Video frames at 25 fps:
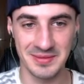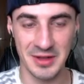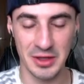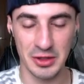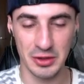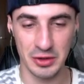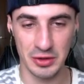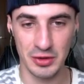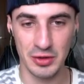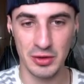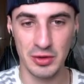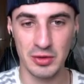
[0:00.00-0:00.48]

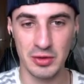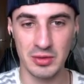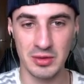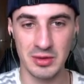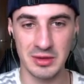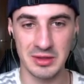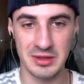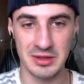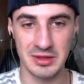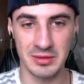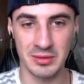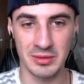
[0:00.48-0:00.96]
It sure
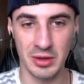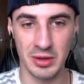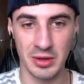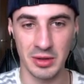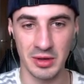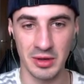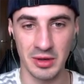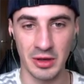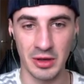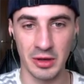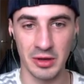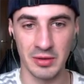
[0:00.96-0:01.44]
was, and
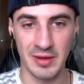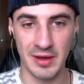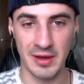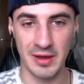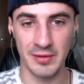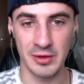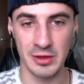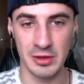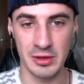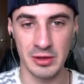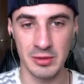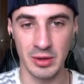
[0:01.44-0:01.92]
what a load of
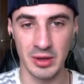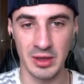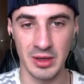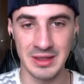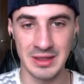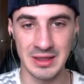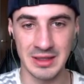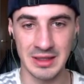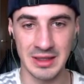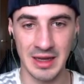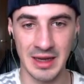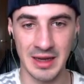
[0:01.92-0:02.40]
effort you put
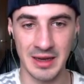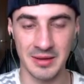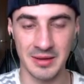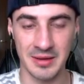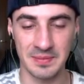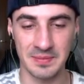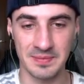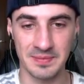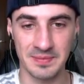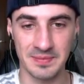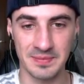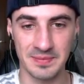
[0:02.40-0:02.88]
into that.